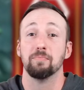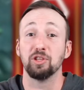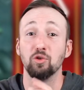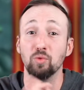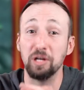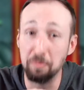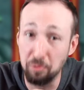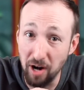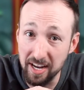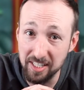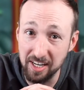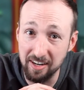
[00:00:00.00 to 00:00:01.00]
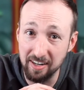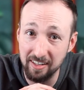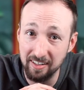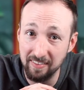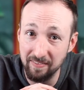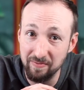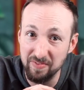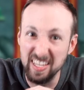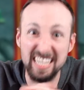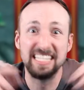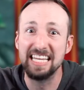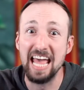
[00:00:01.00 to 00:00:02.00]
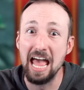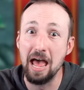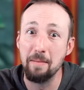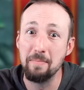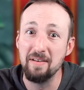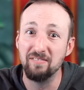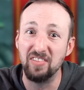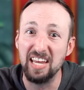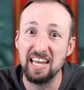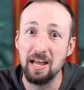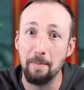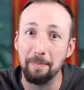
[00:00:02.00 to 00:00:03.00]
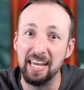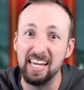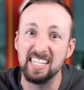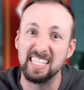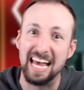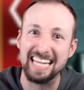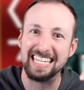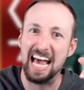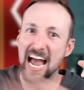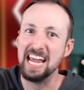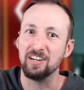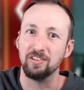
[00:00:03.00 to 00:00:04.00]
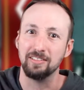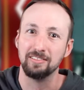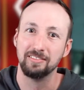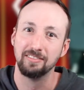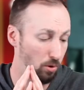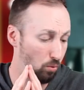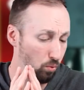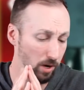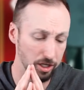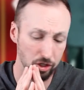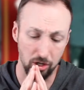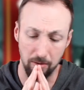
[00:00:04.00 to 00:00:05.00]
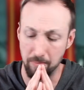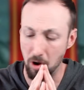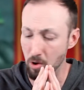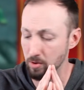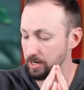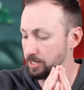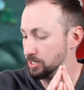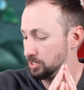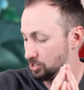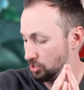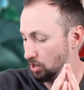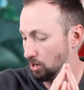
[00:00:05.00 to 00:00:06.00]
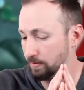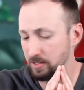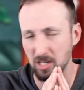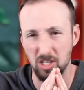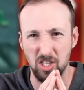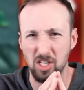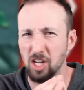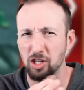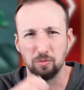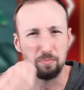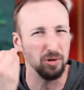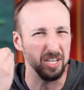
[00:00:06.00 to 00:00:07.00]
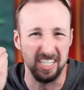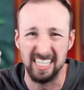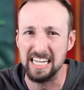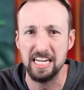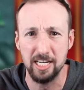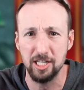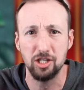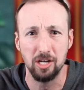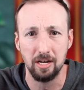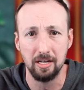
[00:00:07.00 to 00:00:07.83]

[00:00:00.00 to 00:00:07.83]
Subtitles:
But the real prize here is the MVPiece title. But which component deserves such prestige?